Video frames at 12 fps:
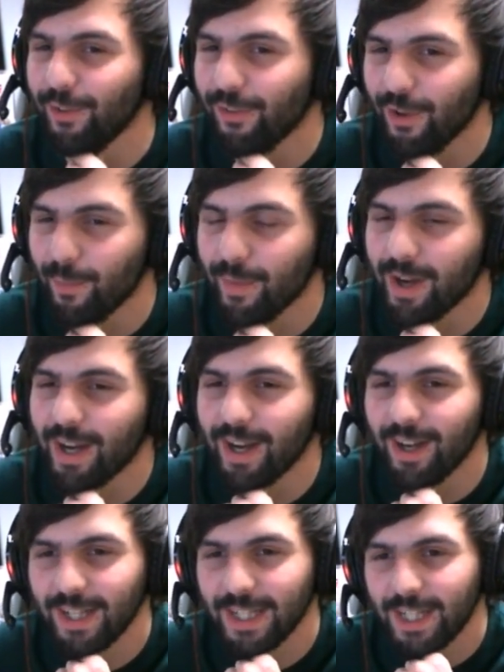some
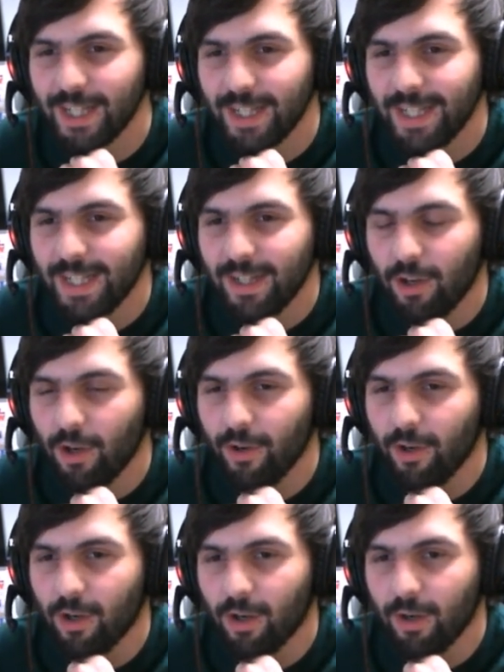
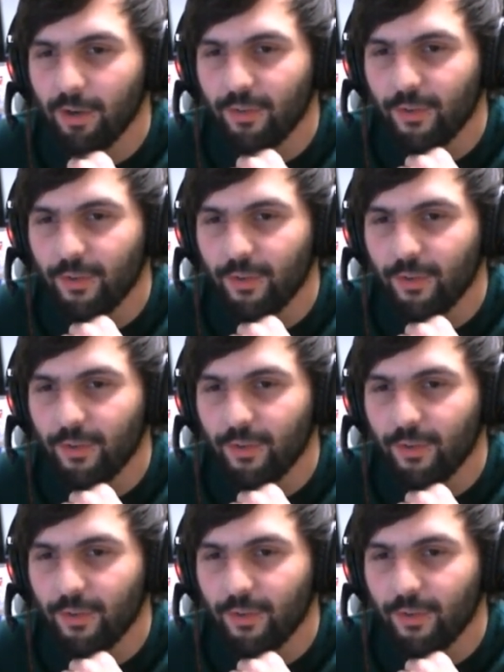Aldar cards,